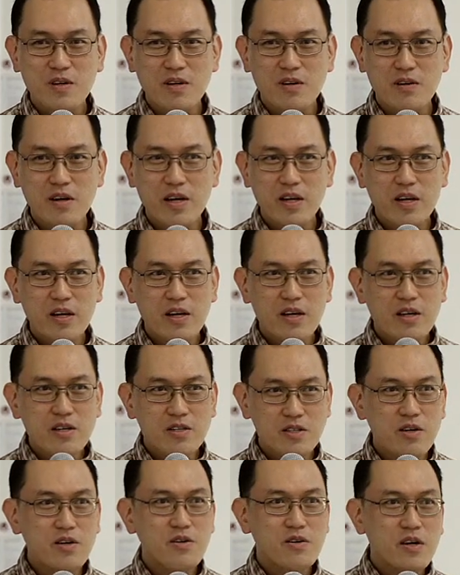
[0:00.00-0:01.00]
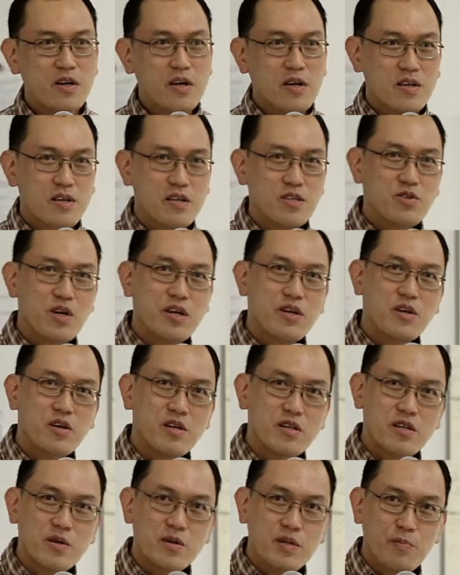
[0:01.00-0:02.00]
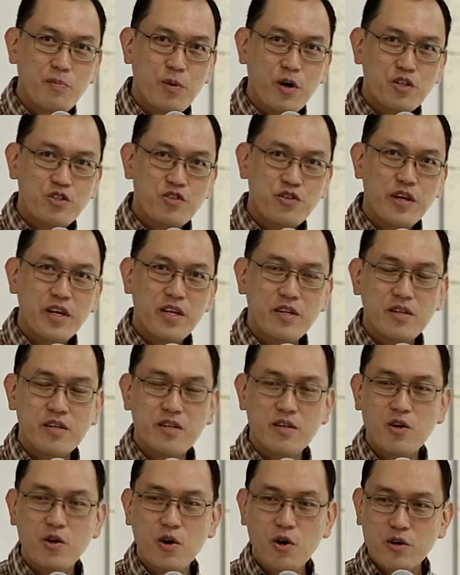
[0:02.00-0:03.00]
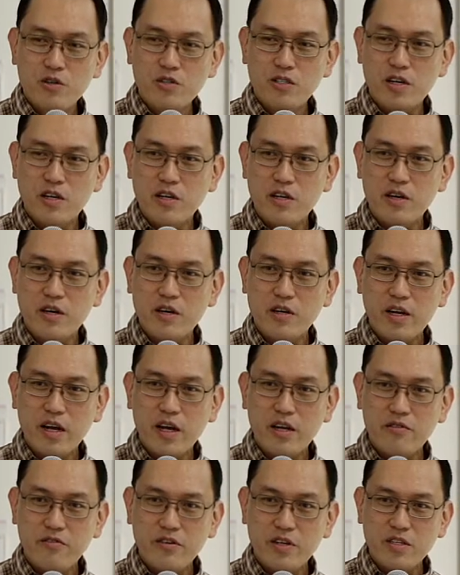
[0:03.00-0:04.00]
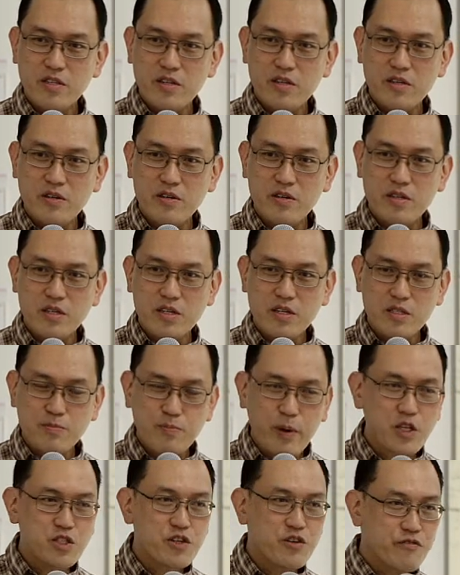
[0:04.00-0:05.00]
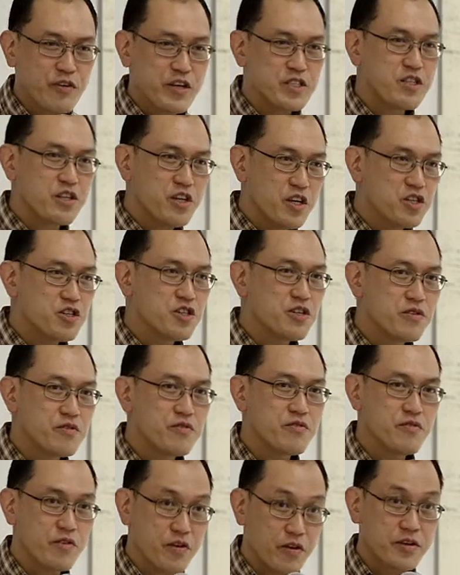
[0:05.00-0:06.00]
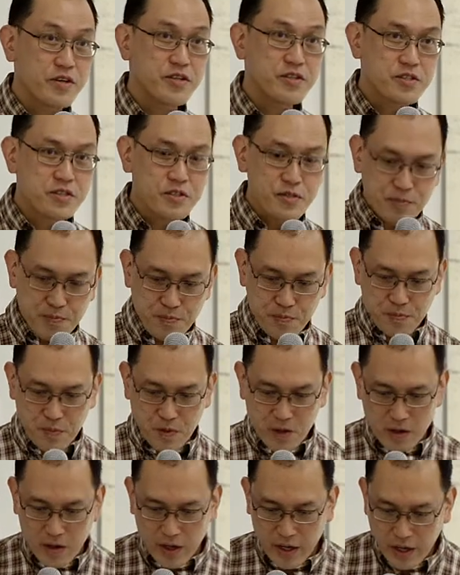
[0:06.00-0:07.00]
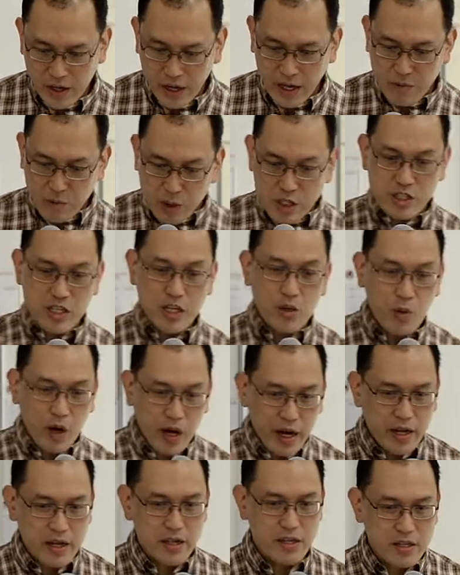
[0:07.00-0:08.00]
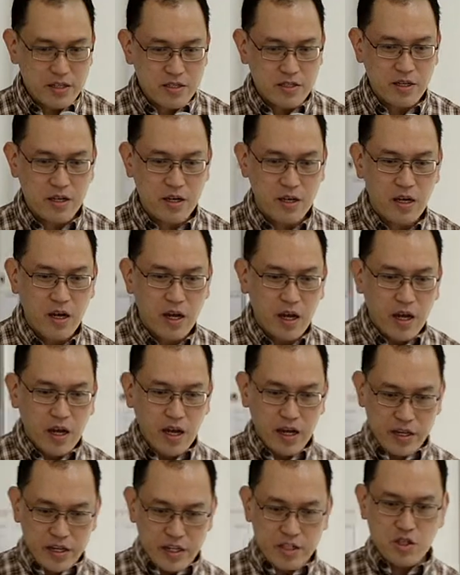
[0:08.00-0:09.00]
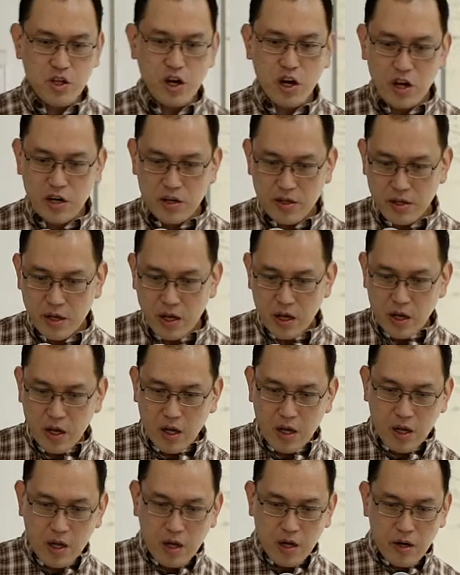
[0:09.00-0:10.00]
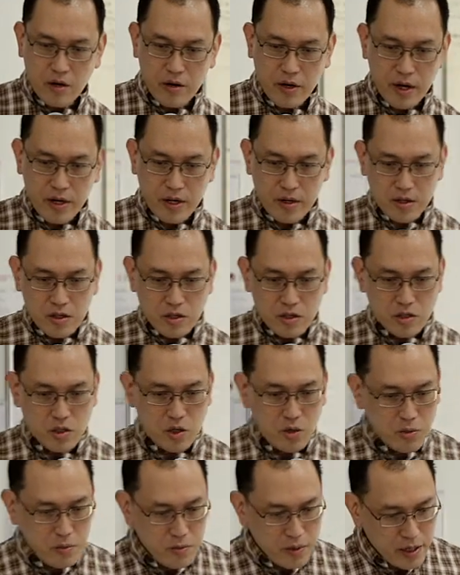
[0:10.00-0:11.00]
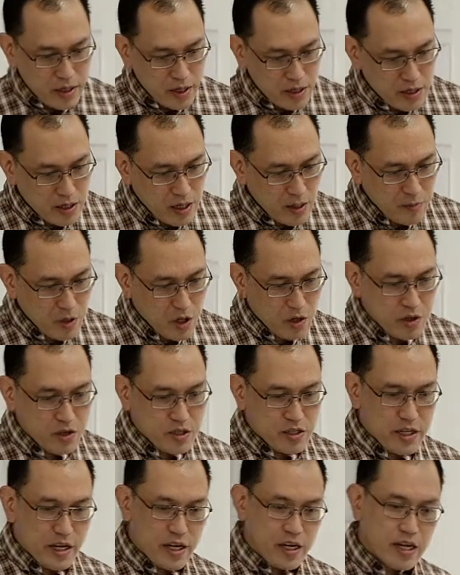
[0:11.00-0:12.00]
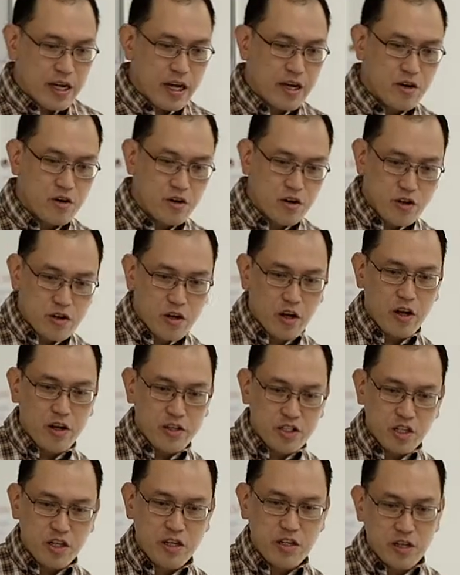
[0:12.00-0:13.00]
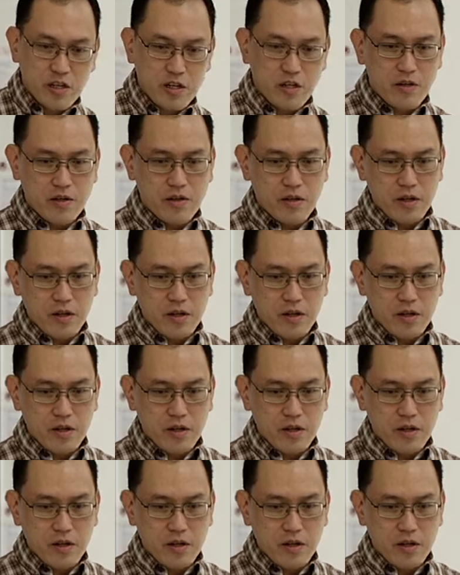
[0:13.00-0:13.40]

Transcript: right? So that's why the portrait holds a kind of a special fascination for us, okay? And we'll see why in this talk, right? So I'm not going to take a kind of chronological